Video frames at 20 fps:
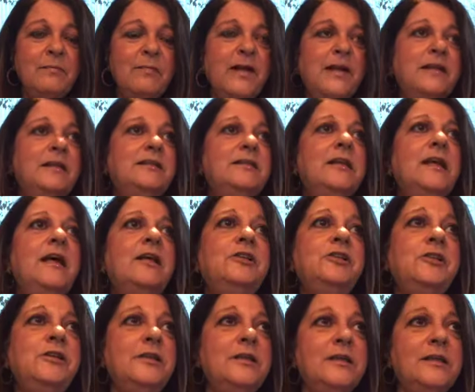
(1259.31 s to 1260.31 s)
my
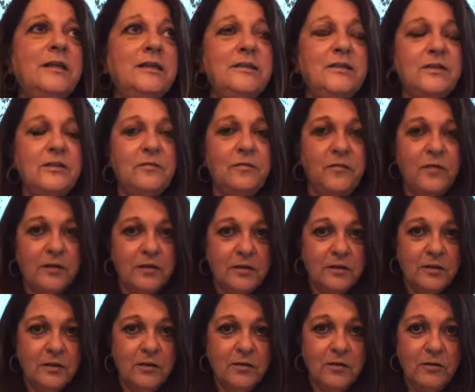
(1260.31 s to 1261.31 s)
intention is to feel
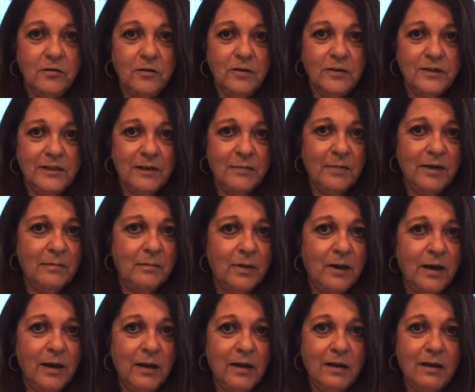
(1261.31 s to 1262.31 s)
the universe at my
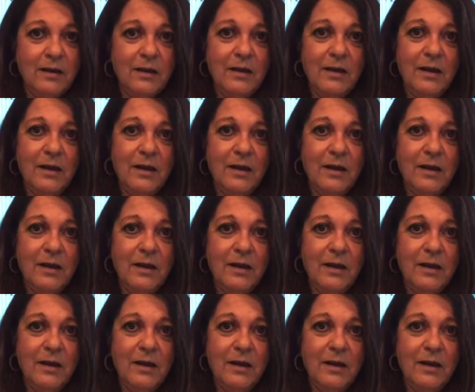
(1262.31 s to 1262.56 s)
back.